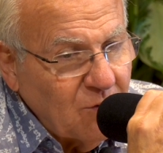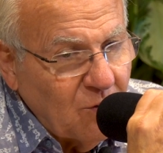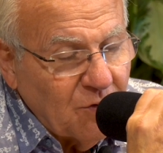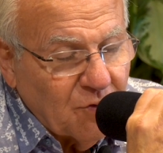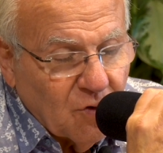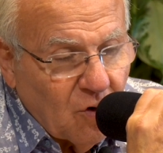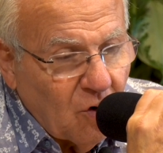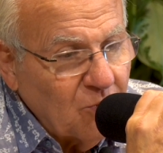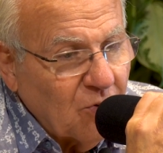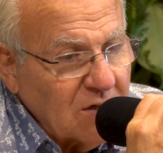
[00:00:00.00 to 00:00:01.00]
We went through the
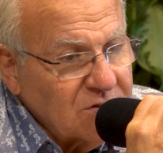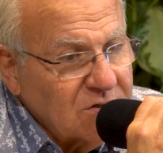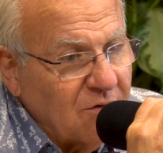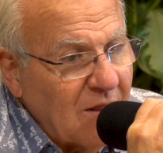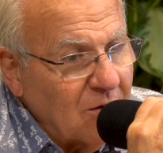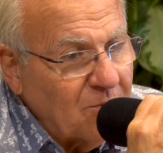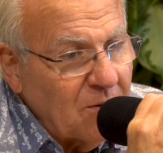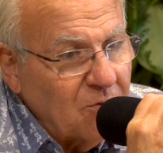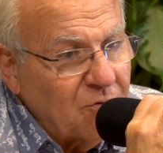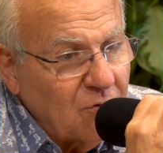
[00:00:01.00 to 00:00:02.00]
whole process allowing
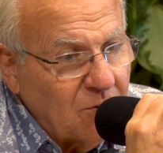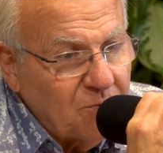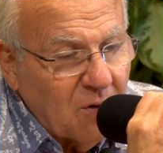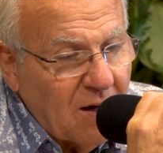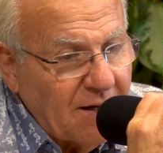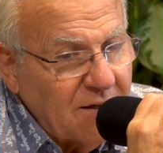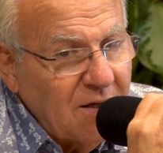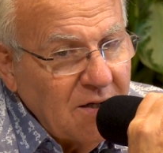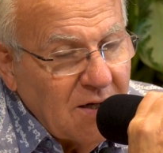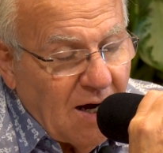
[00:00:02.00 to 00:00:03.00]
people to apply.
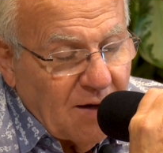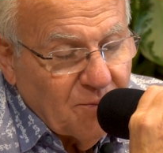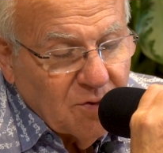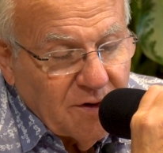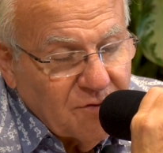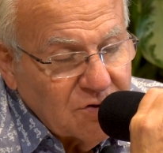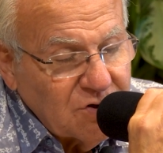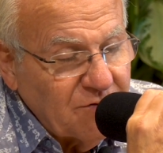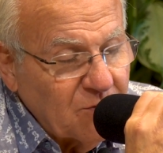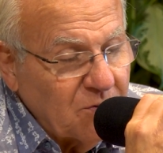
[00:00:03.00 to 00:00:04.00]
I believe the
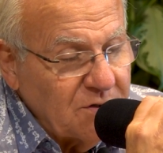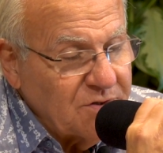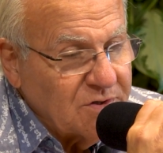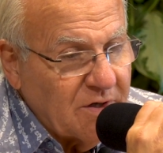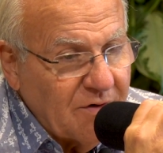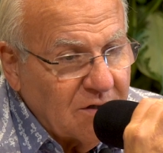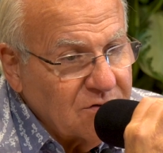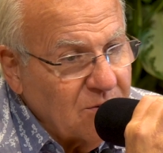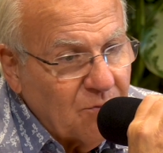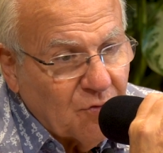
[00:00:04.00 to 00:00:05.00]
chief of police has given out
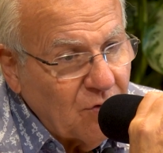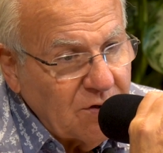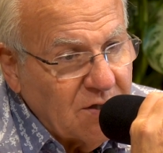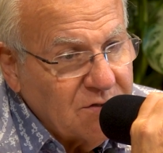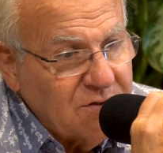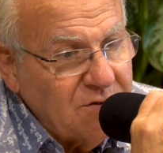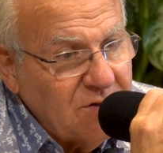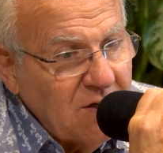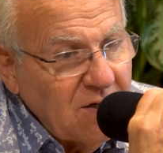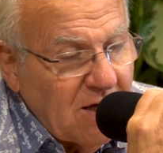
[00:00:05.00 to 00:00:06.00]
some three dozen
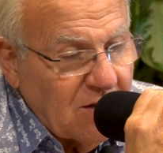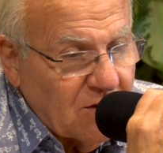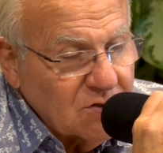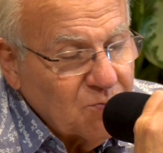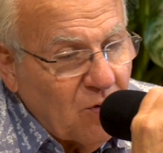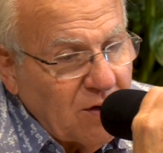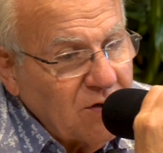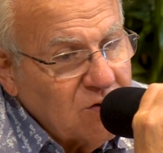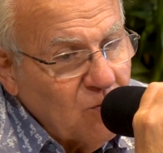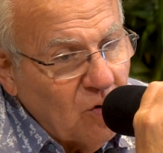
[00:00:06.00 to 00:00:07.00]
at this point.
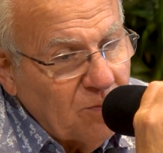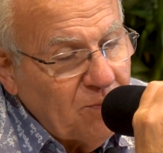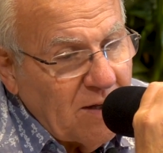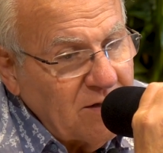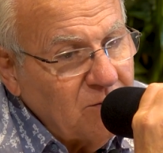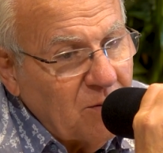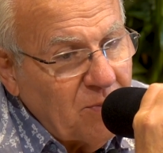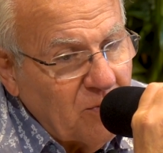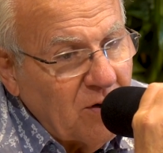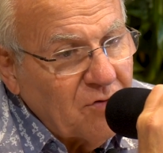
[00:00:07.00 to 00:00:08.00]
There's more pending, but
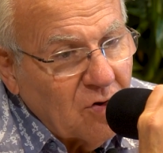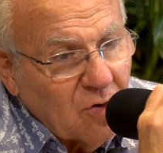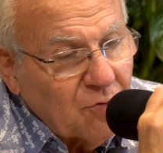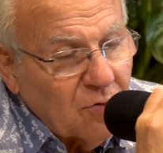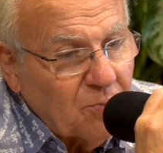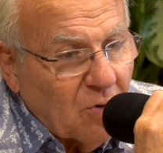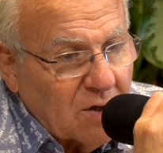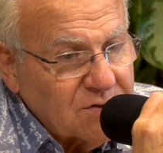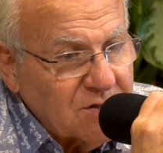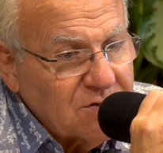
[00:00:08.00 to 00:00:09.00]
people have to go through a
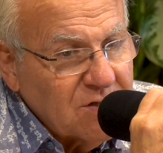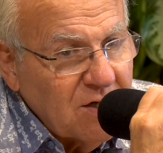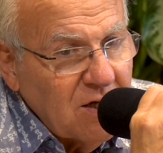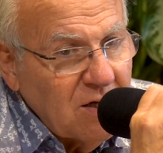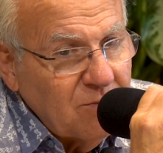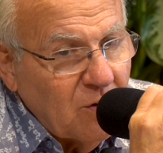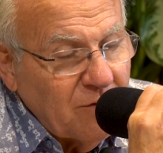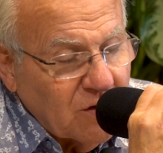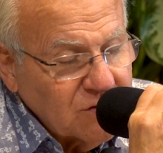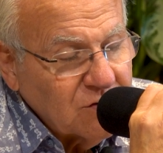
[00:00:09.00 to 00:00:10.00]
process. But
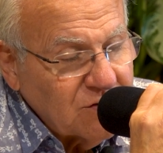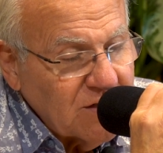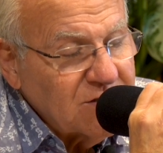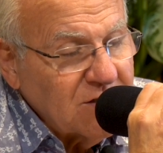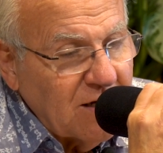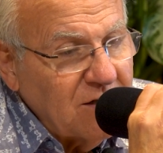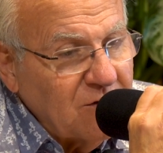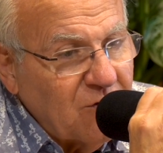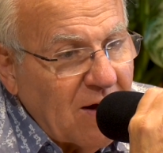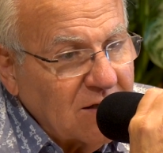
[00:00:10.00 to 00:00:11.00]
we've also designated the
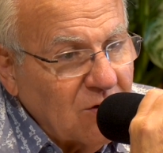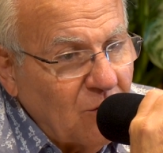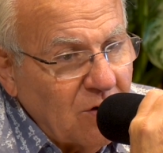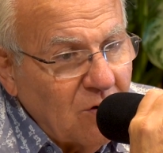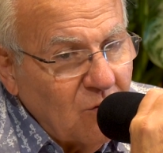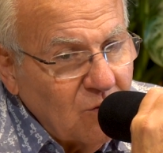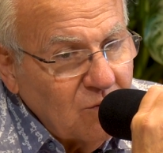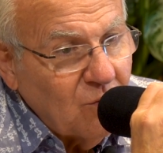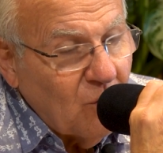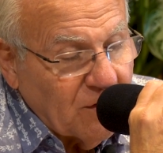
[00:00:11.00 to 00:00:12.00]
fact that we don't
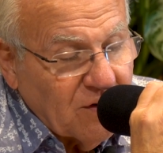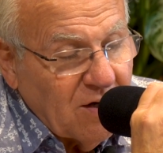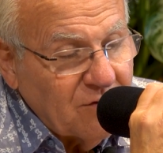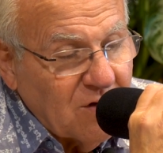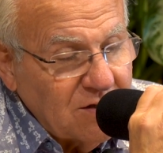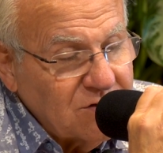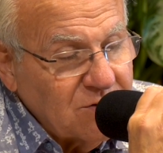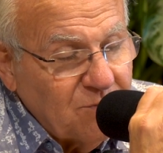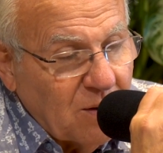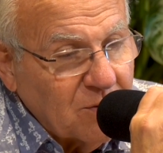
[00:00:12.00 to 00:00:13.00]
want to have guns
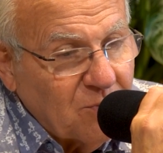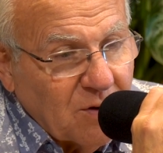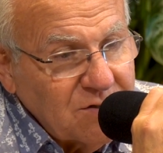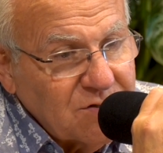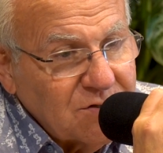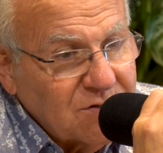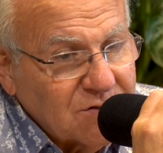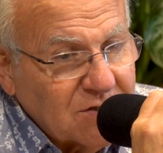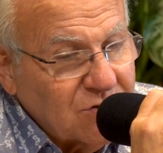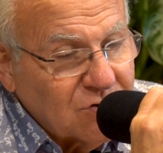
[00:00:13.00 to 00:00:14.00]
in public places
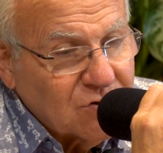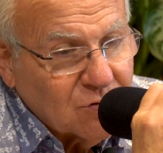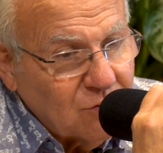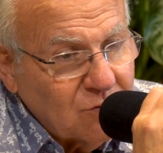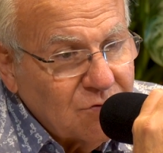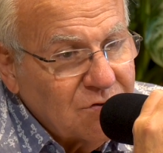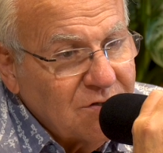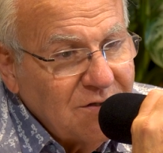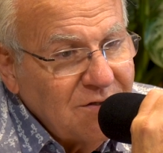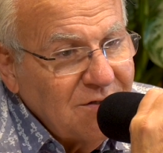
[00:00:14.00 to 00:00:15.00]
such as schools
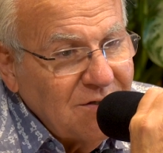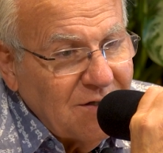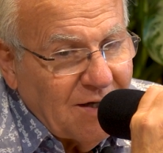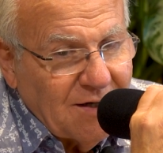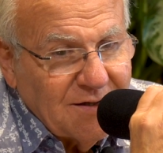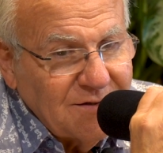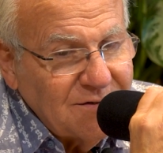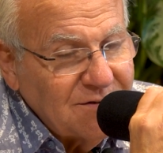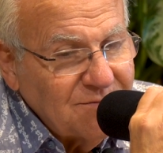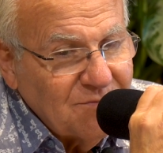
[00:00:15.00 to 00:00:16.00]

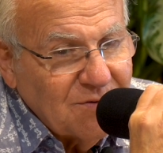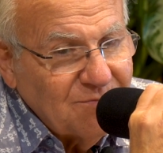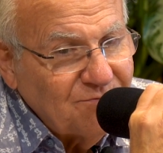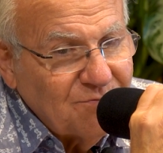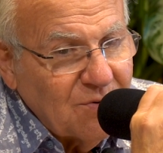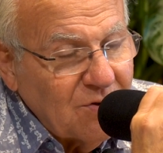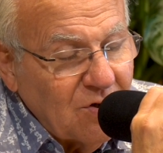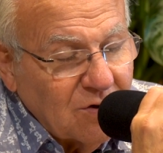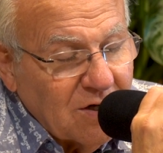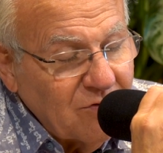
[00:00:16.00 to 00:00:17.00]
and you
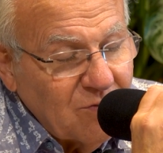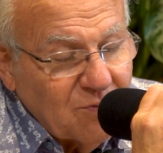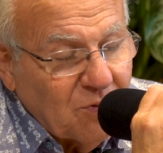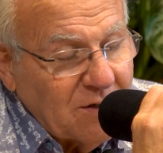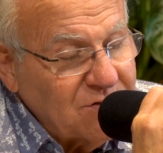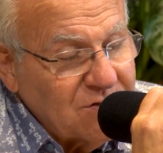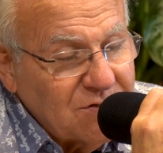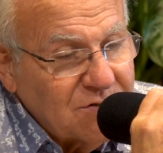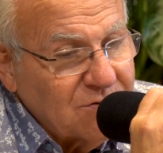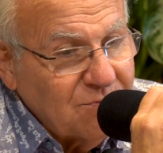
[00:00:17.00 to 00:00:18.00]
know, government
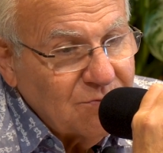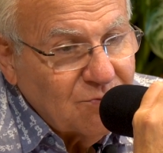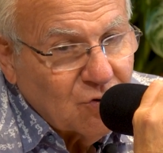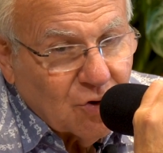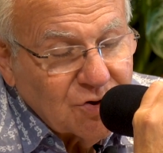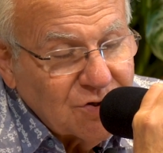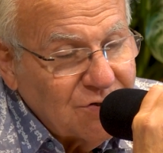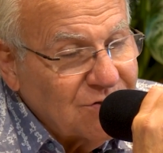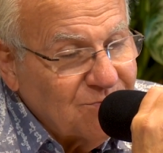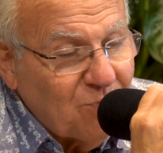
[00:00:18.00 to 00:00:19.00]
places,
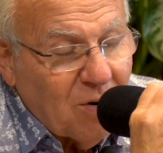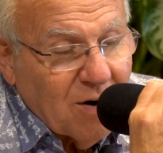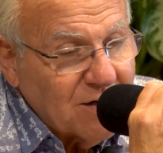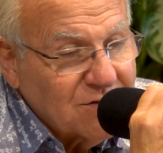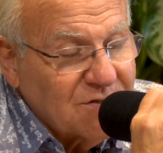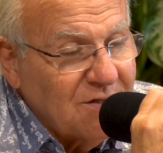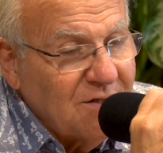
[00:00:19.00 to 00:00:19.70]
churches, parks.